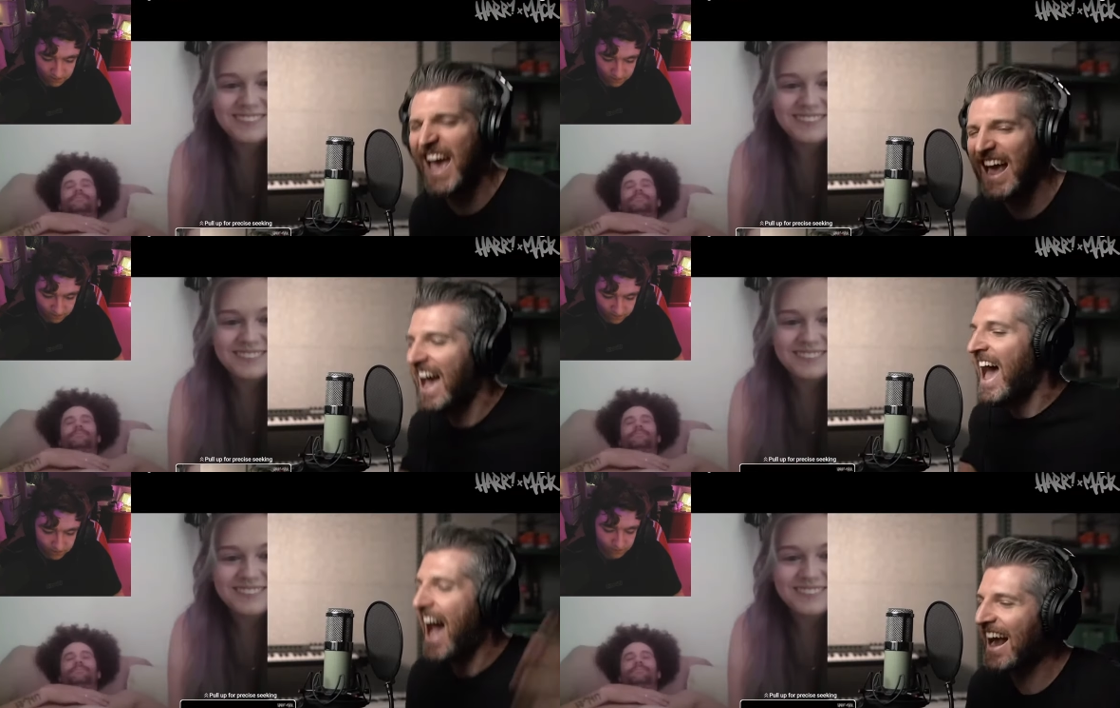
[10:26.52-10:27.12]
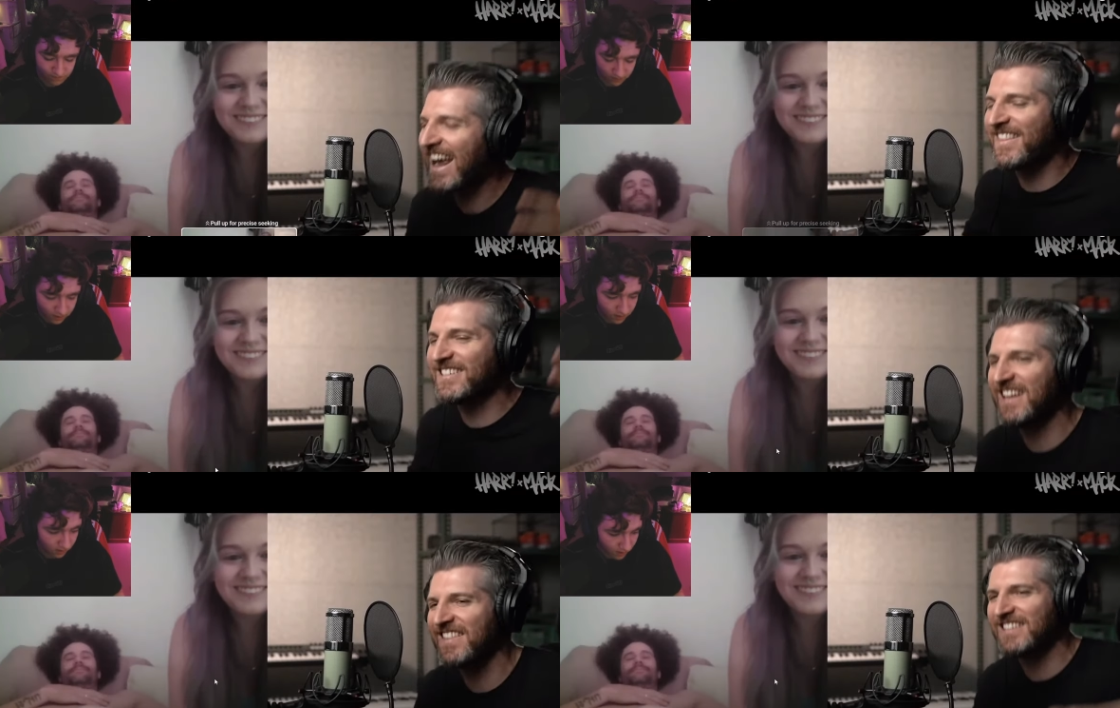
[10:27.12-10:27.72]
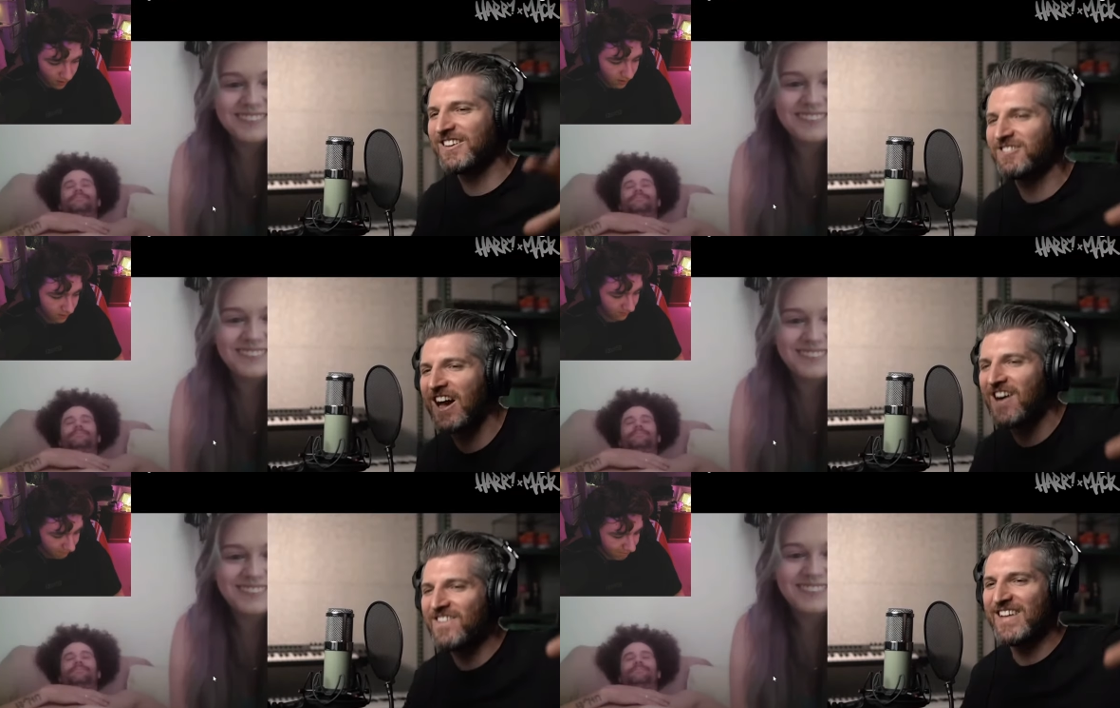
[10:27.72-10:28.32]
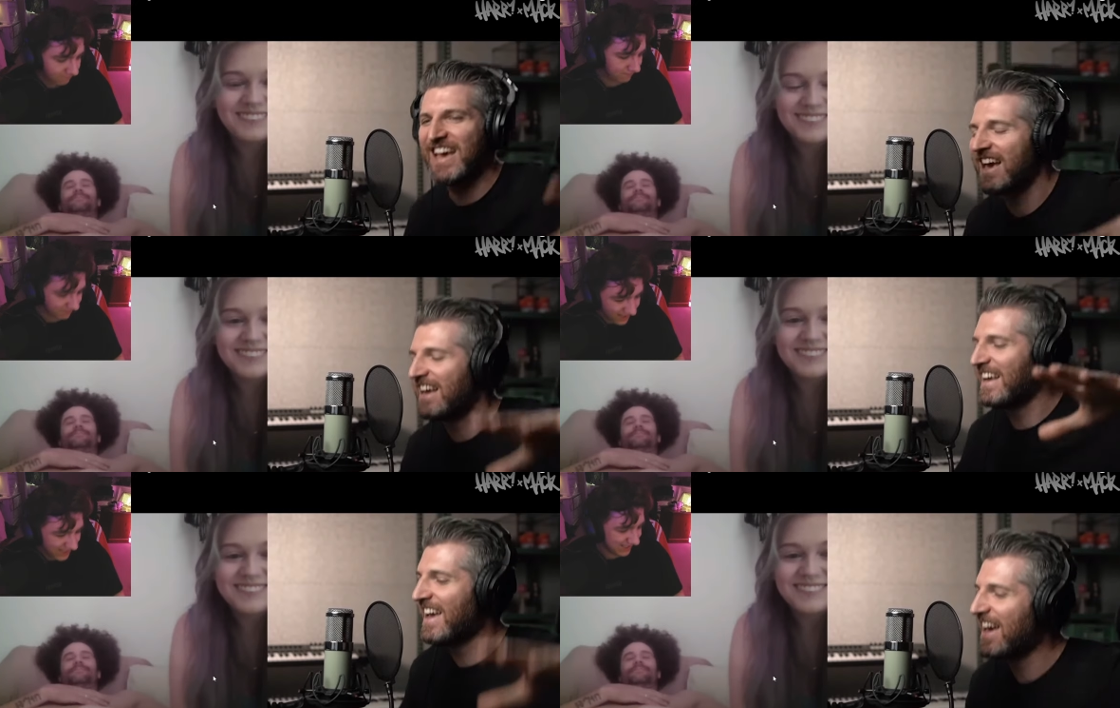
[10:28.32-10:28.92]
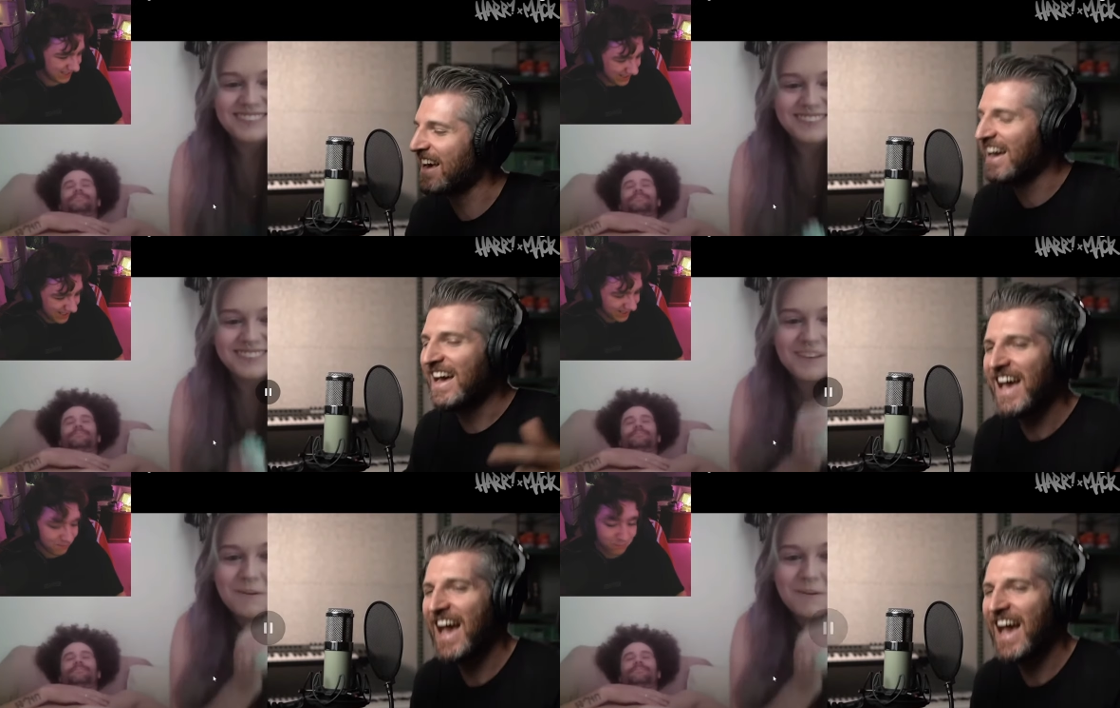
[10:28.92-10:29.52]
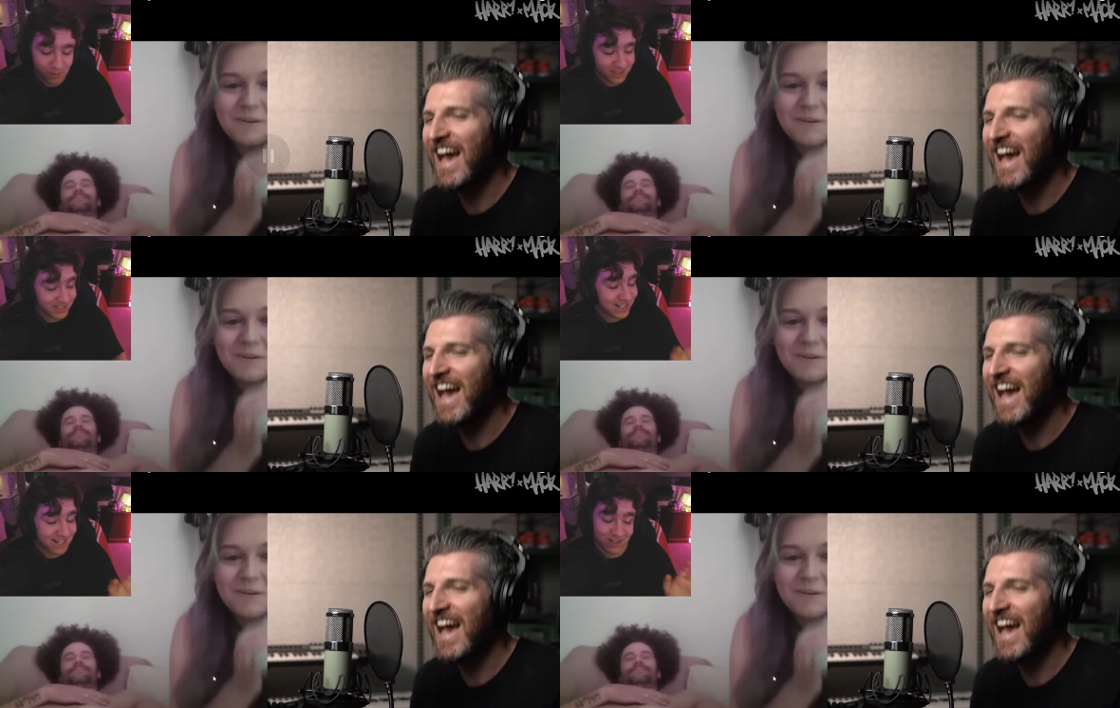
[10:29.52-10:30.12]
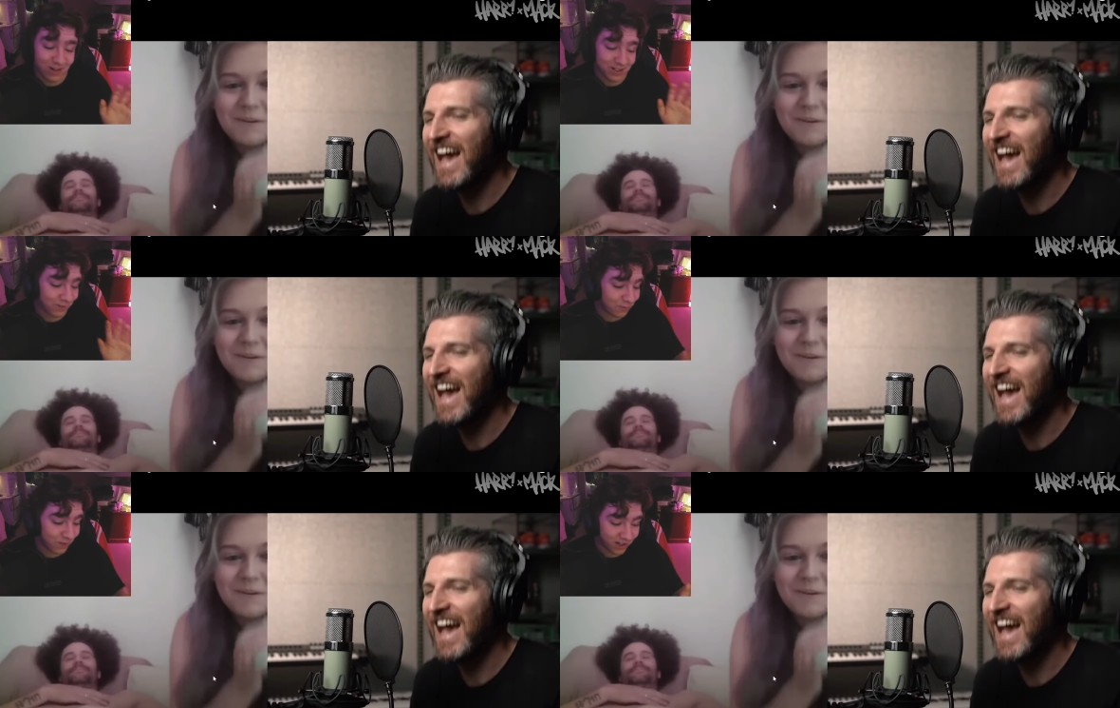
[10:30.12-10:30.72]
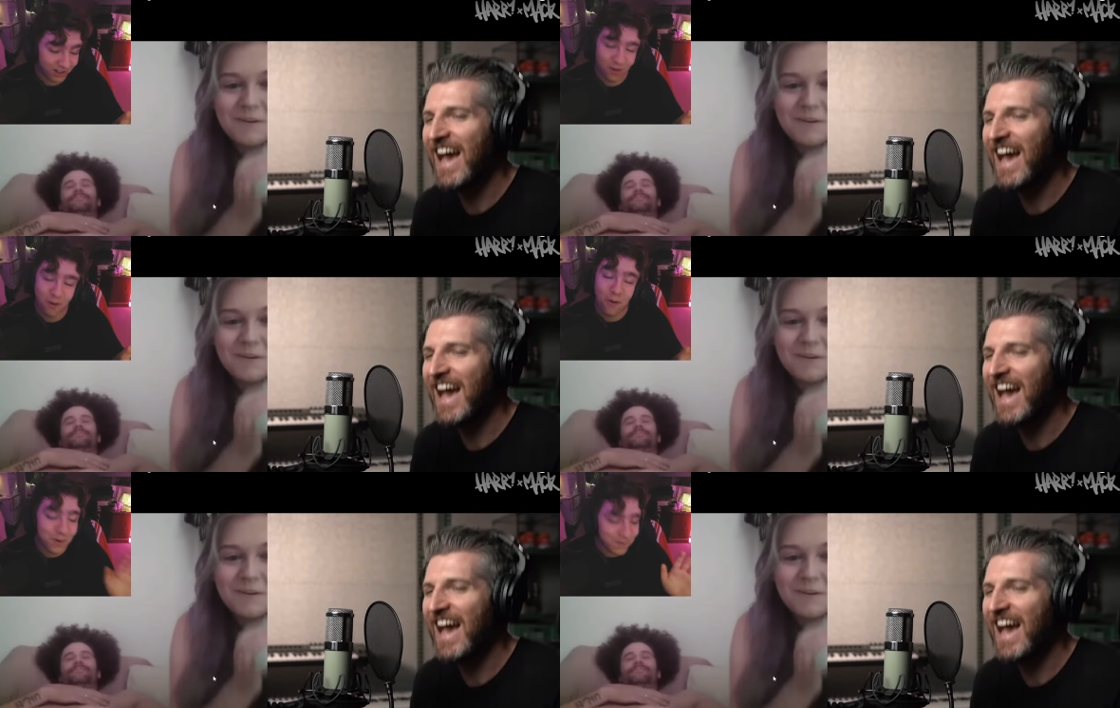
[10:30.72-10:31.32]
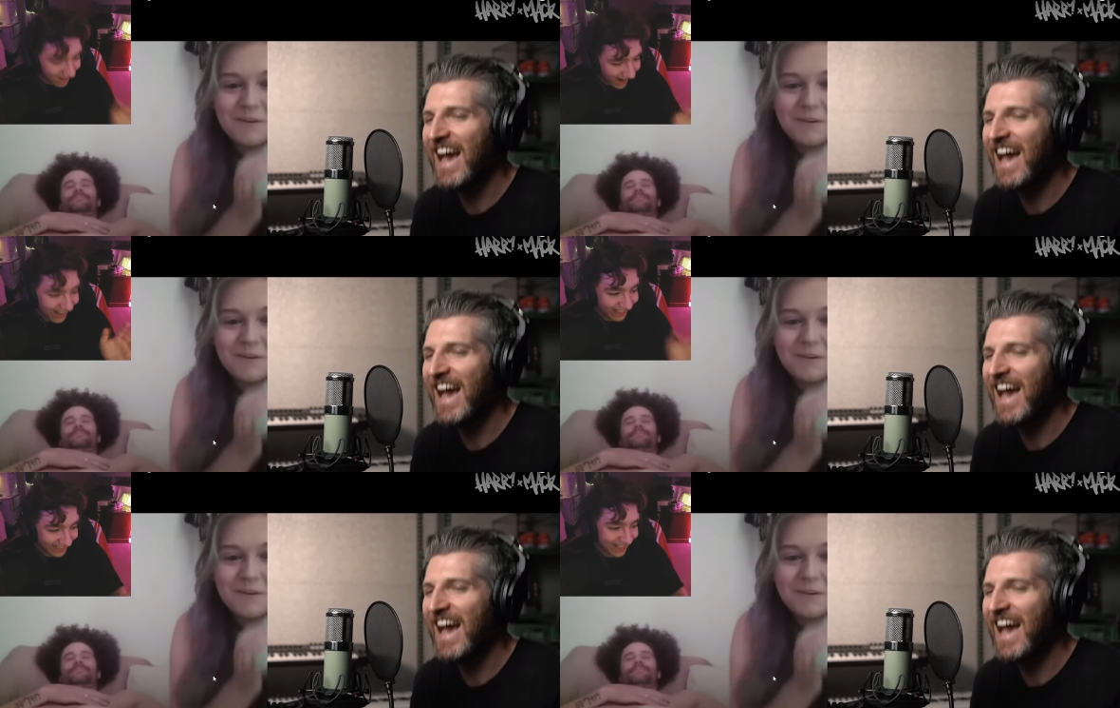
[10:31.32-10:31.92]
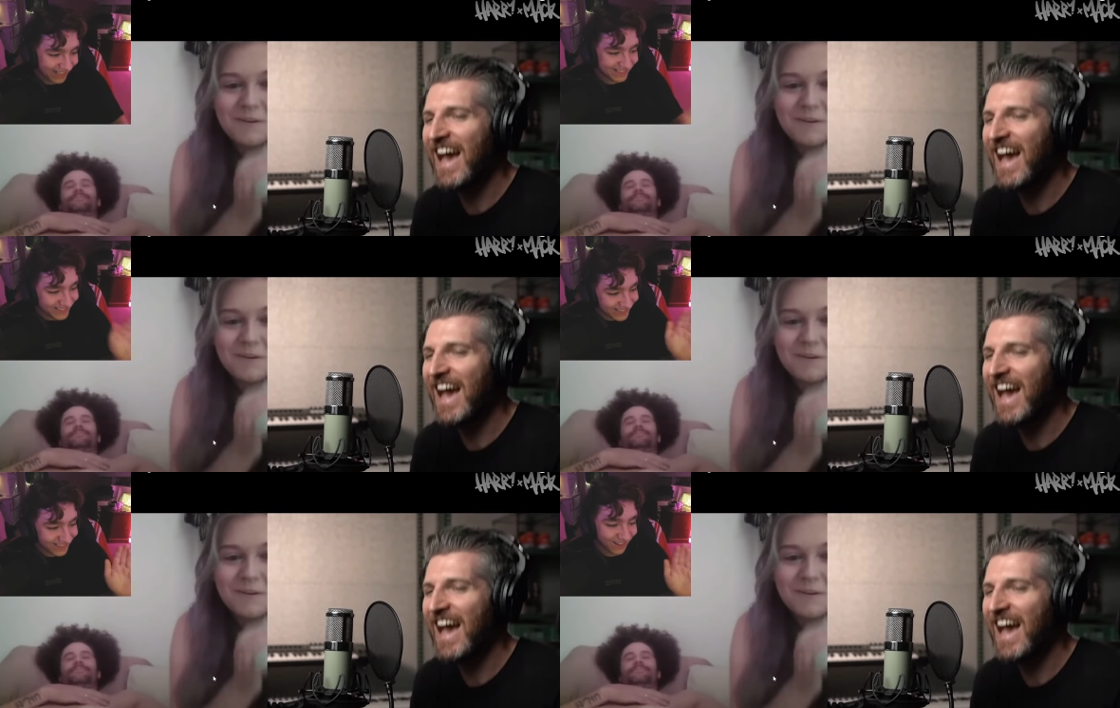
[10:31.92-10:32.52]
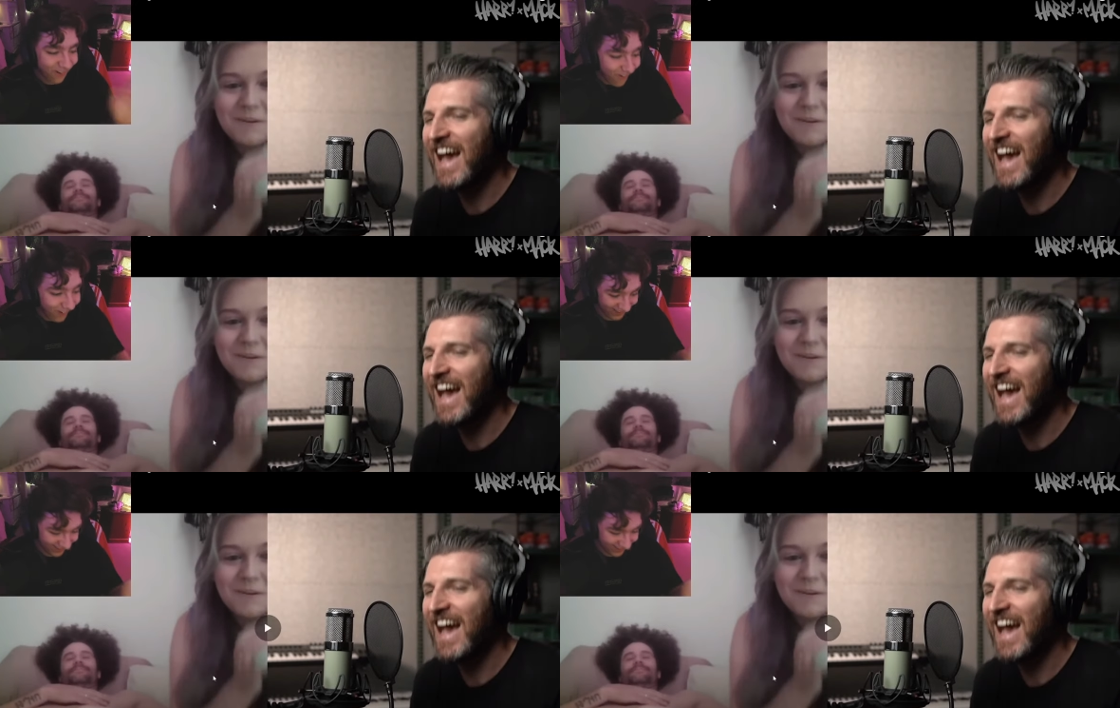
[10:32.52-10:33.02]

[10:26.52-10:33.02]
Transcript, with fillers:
Speaker 1: ay, I got this shit that's so dope. Ay.
Speaker 2: Bro, this shit is hard as fuck. Oh my god, this shit is hard.